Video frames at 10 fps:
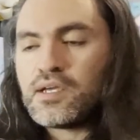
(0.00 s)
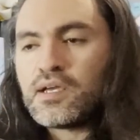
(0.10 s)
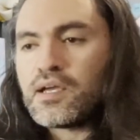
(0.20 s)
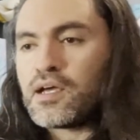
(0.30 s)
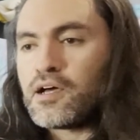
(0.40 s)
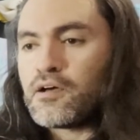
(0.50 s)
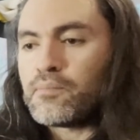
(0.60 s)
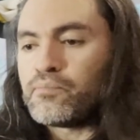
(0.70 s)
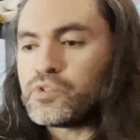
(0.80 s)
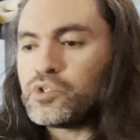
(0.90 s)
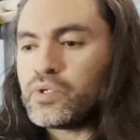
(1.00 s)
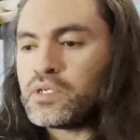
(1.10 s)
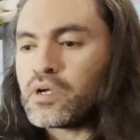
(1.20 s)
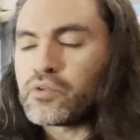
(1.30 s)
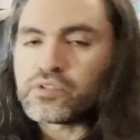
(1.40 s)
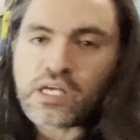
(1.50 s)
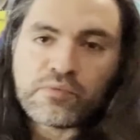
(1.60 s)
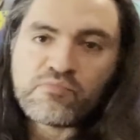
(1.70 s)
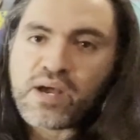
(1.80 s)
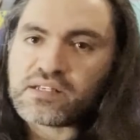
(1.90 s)
doing other type of
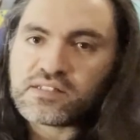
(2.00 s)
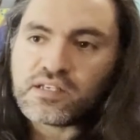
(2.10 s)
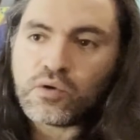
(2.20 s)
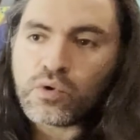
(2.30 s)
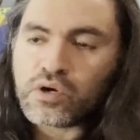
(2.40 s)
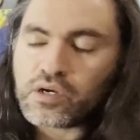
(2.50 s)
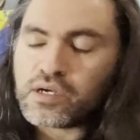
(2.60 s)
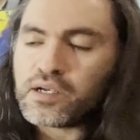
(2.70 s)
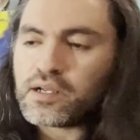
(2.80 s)
pastel work,